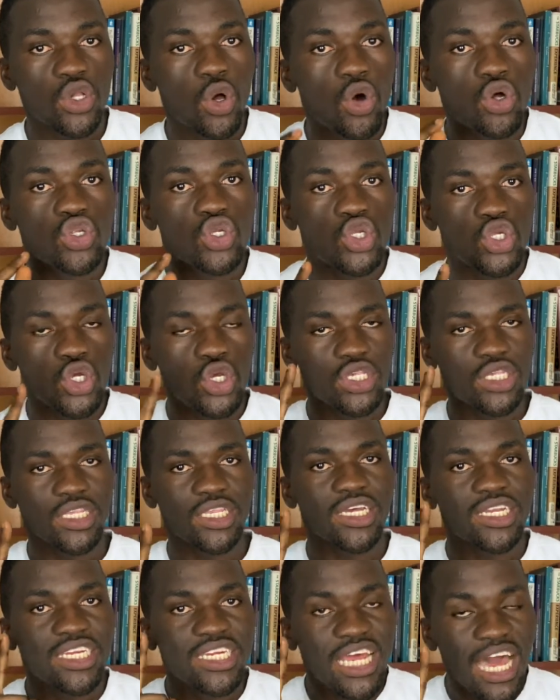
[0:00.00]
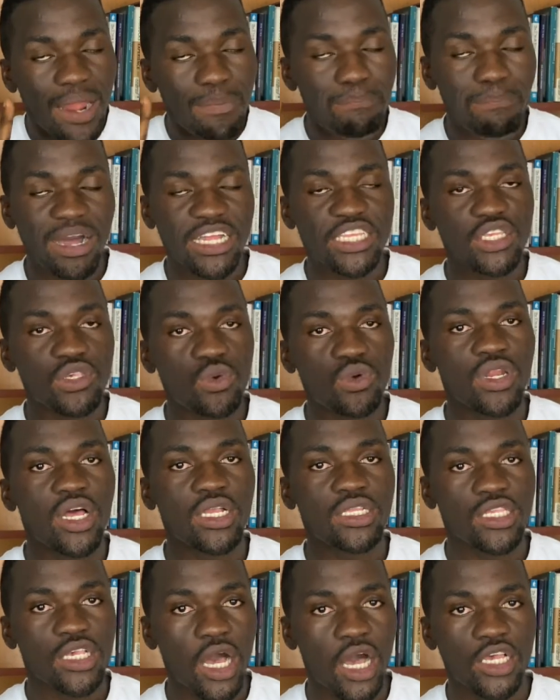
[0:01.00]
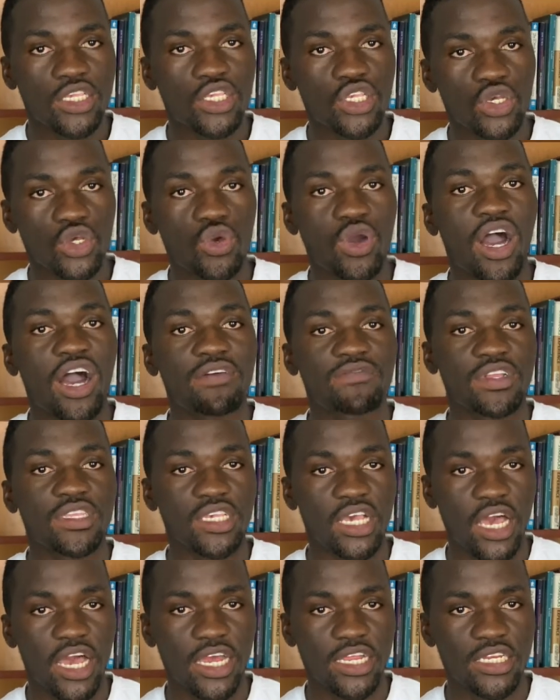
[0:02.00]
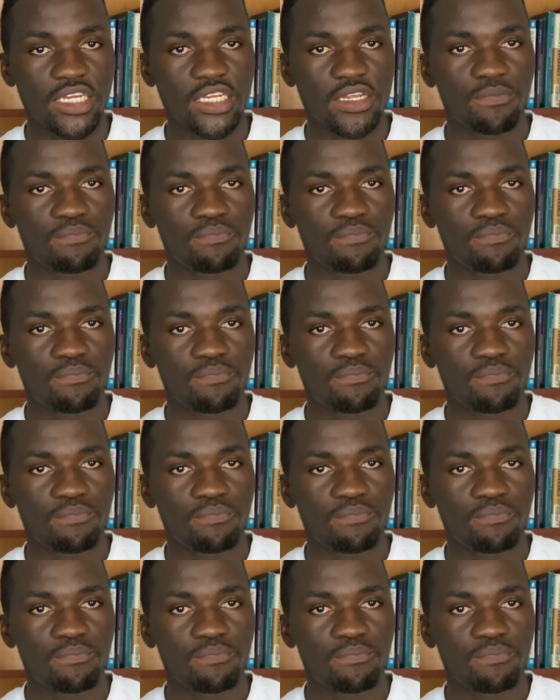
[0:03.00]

on just that particular task you have at hand.